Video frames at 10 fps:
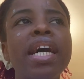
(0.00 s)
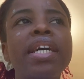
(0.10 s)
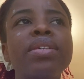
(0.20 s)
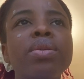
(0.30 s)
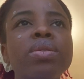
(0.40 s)

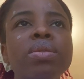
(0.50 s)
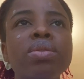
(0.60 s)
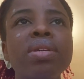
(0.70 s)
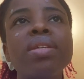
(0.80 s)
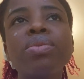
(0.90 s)
And also
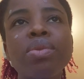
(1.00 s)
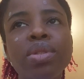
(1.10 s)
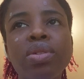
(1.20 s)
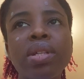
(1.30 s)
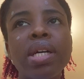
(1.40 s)
try to
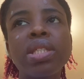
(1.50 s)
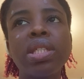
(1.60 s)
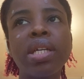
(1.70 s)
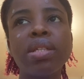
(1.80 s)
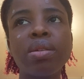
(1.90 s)
watch other
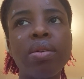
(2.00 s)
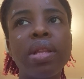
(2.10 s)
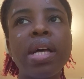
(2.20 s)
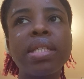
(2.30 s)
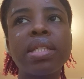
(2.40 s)
GK
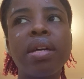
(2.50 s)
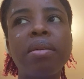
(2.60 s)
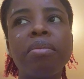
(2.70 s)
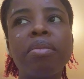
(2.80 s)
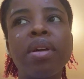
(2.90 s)
scholars
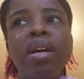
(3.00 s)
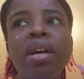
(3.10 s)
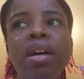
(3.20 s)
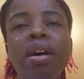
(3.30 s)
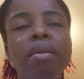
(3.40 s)

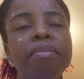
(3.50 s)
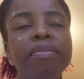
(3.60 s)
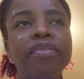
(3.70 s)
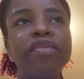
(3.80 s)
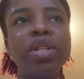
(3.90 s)

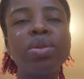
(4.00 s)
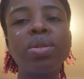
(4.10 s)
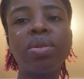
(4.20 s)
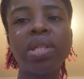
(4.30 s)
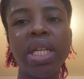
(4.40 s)

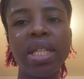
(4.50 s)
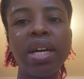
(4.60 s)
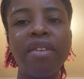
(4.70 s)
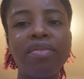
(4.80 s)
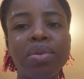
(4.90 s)
videos on
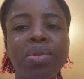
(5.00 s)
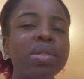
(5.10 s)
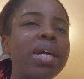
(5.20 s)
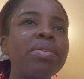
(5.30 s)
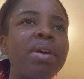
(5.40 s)
interviews,
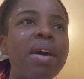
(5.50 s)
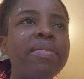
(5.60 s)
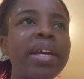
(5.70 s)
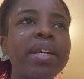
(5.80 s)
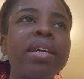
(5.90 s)
so that you
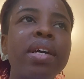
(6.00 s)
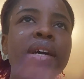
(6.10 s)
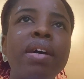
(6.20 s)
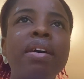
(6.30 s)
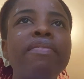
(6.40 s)
have like
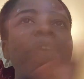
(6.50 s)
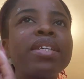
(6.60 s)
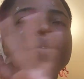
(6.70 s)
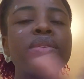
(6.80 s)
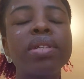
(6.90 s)
a
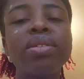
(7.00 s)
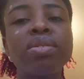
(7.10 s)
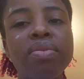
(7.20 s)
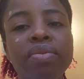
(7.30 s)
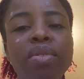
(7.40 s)
vast knowledge of